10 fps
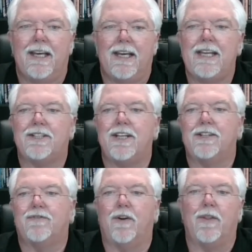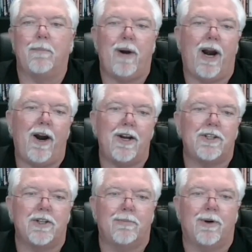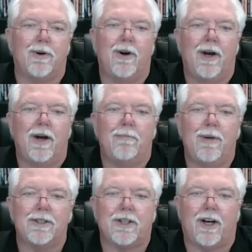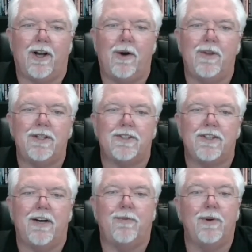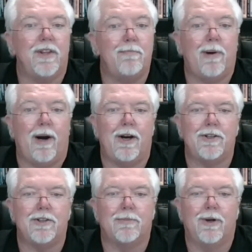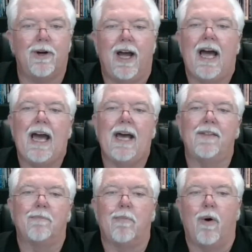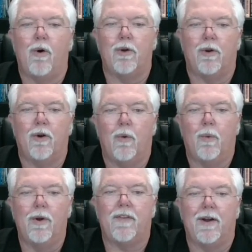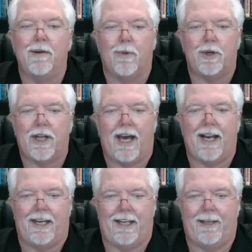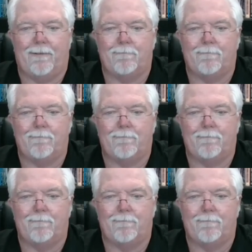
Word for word: He says, "For the perishable must clothe itself with imperishable, and the mortal with immortality."